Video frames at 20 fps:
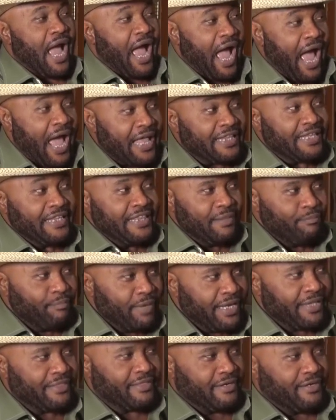and the
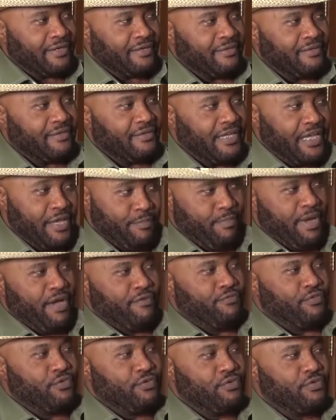military, in my
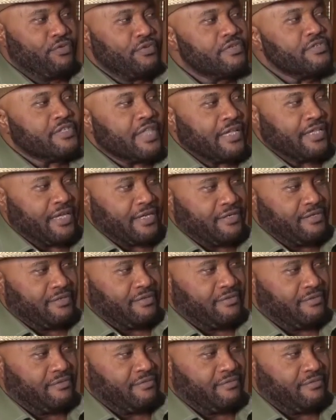view, started.